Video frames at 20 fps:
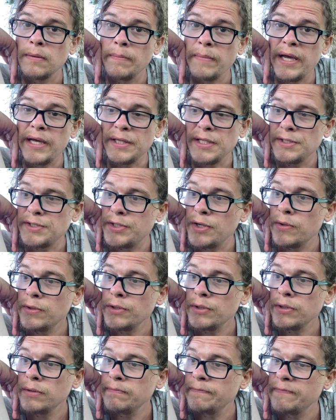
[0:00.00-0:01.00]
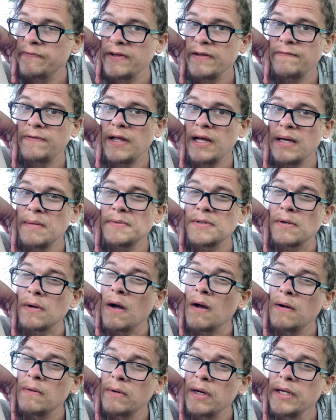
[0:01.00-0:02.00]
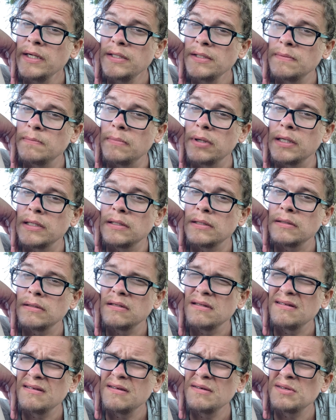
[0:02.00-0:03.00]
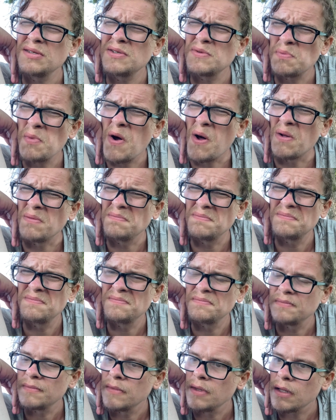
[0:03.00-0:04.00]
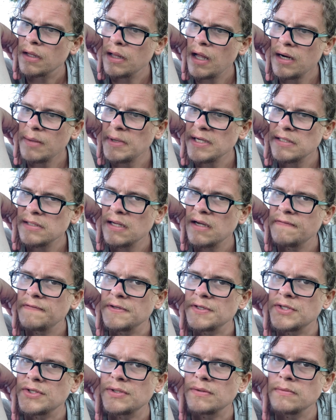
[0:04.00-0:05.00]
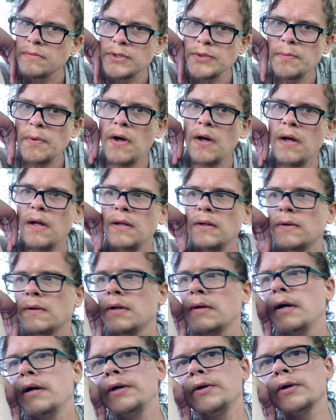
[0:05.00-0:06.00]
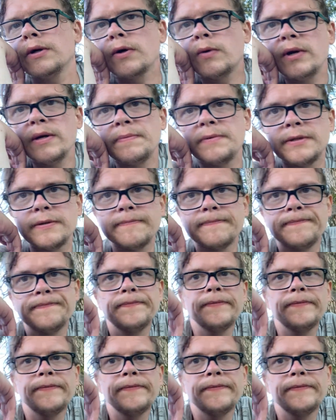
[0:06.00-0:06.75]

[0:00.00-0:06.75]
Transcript: Man, these donor flip-flops are all right, but they're small lot of my stuff is small or under-equipped.